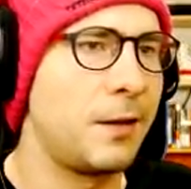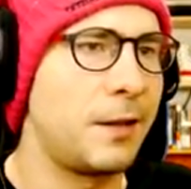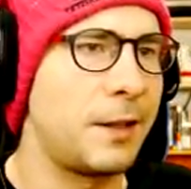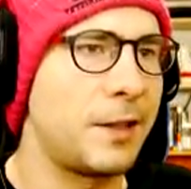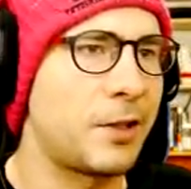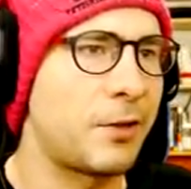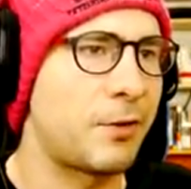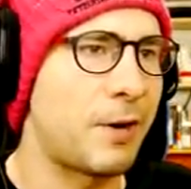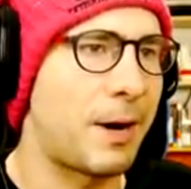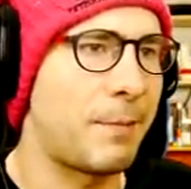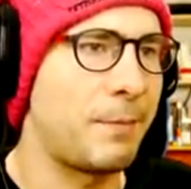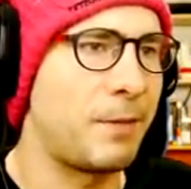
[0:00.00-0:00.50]

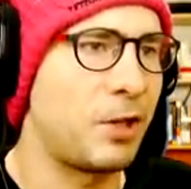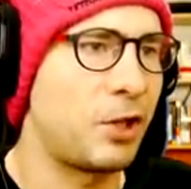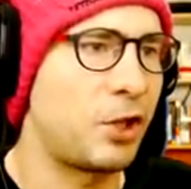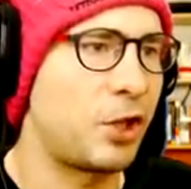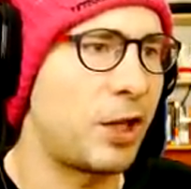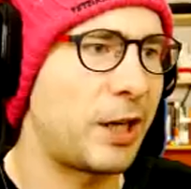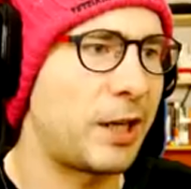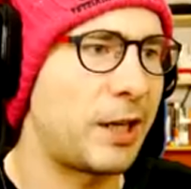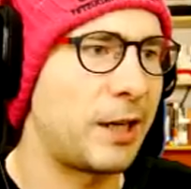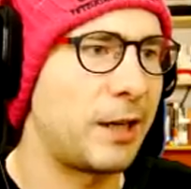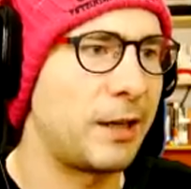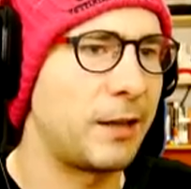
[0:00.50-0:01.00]
Let's grab the
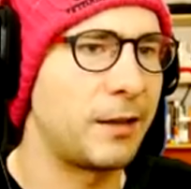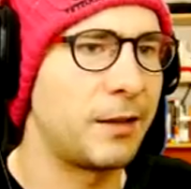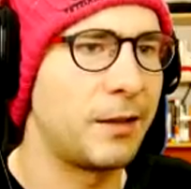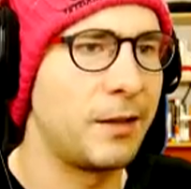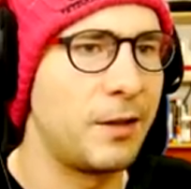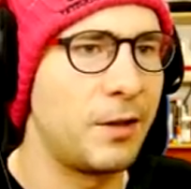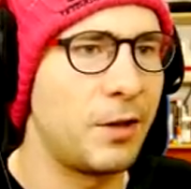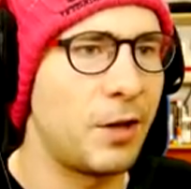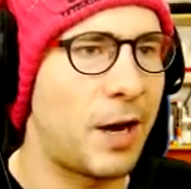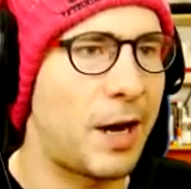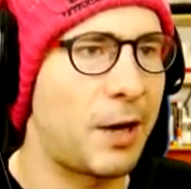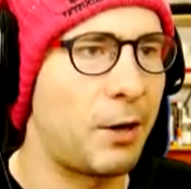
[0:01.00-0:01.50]
chicken.
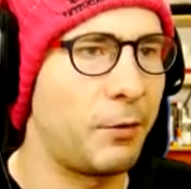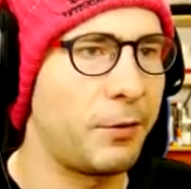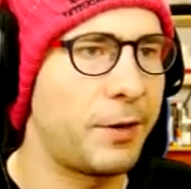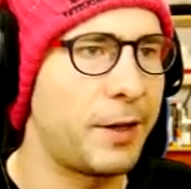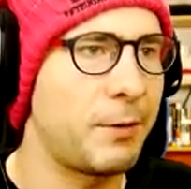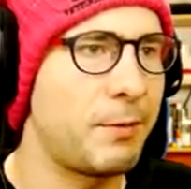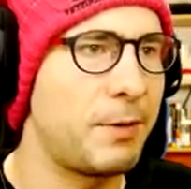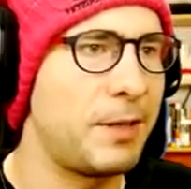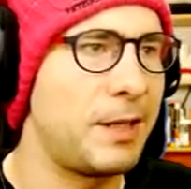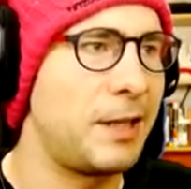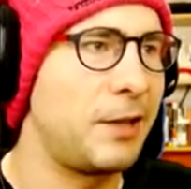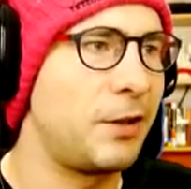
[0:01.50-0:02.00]
I don't
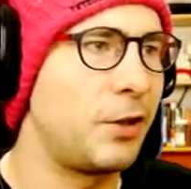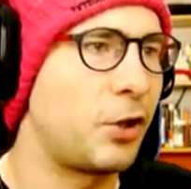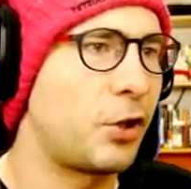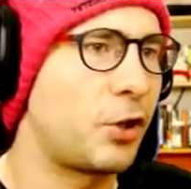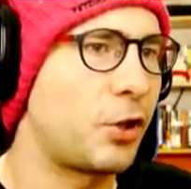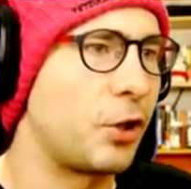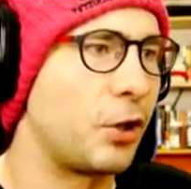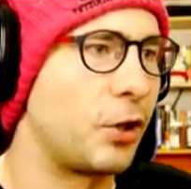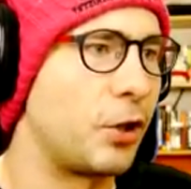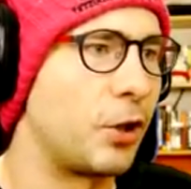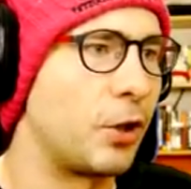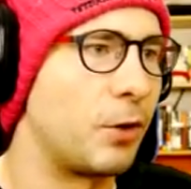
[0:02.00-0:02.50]
think we need the
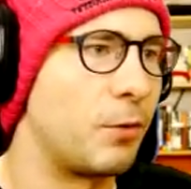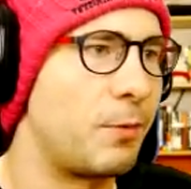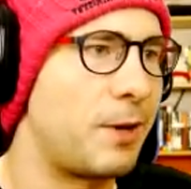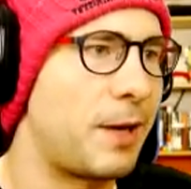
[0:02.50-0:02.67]
sugar.